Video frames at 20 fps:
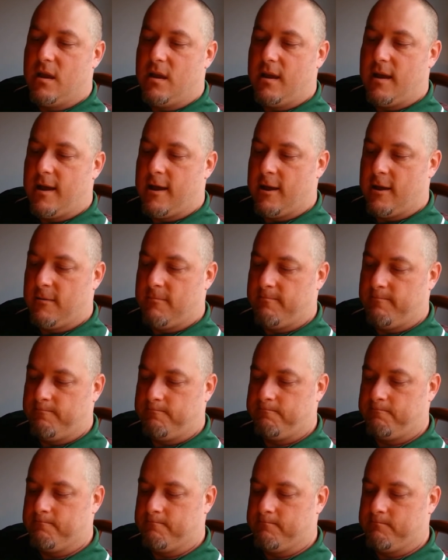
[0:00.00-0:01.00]

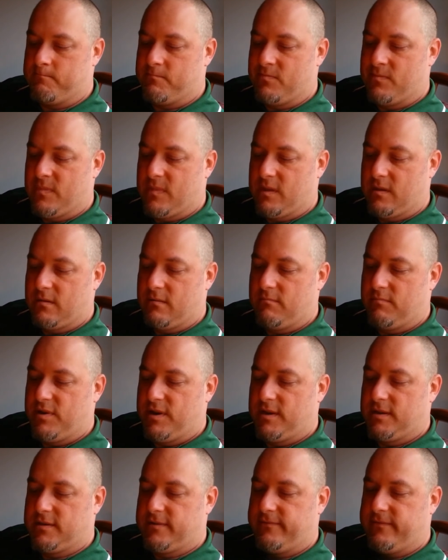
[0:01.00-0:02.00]
but
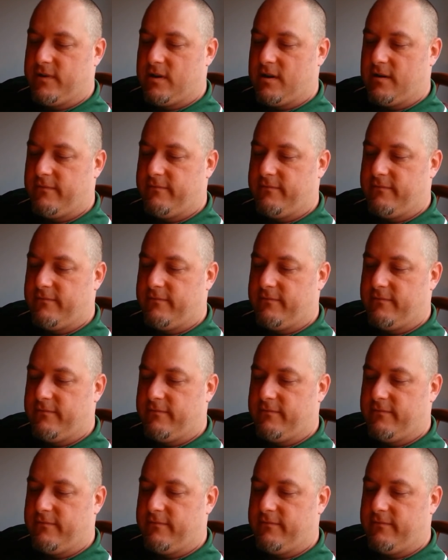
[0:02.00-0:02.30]
it's a very